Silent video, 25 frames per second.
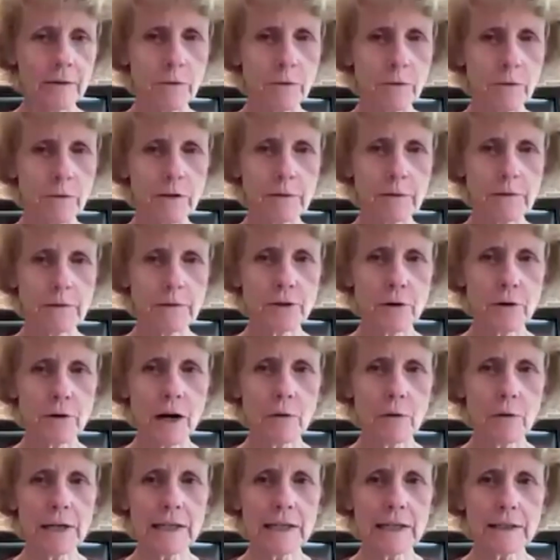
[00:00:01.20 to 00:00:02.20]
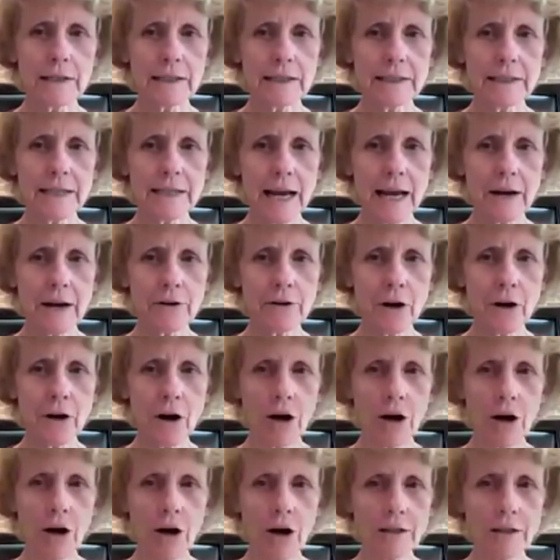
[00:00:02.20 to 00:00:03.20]
Welcome to our weekly town
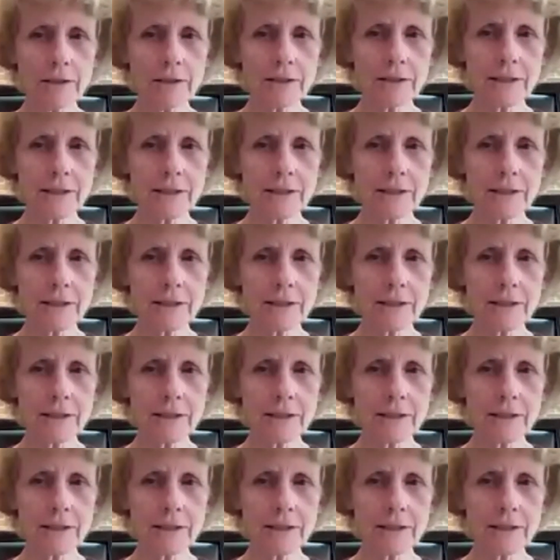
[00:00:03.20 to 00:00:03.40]
hall.